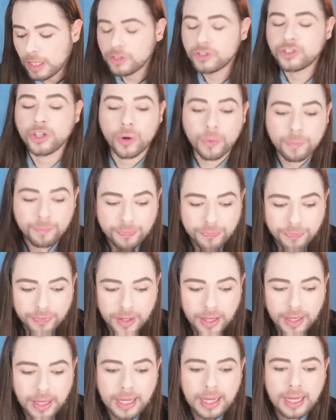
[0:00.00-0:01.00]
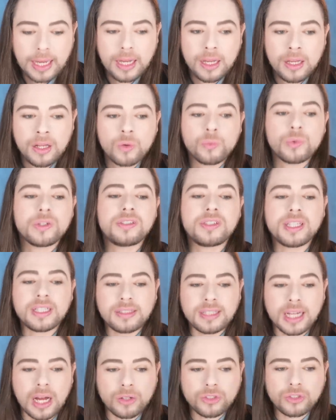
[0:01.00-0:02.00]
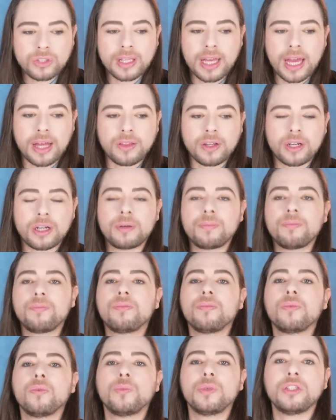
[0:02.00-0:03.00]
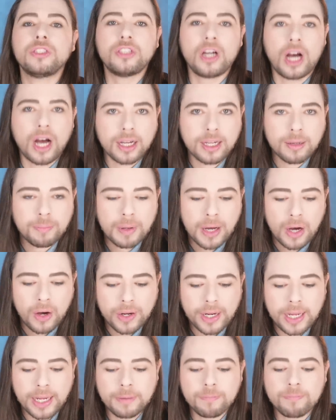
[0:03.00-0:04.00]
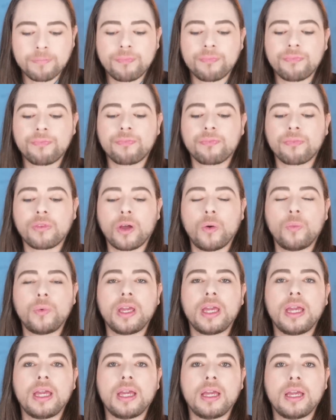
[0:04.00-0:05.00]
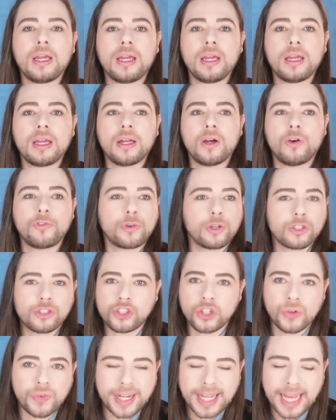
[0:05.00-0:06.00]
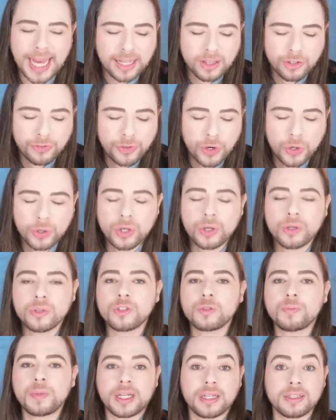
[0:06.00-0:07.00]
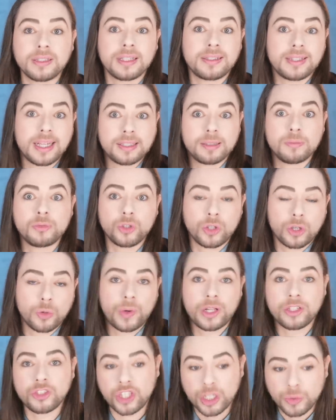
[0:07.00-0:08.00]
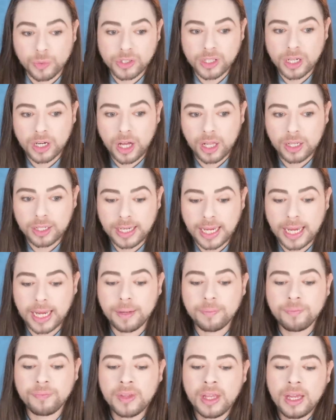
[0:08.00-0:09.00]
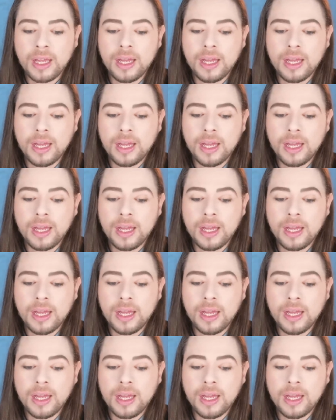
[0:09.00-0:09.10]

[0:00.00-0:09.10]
So we sit down together, we talk about it. We, of course, she already had the photos because I sent them to her while she was on holiday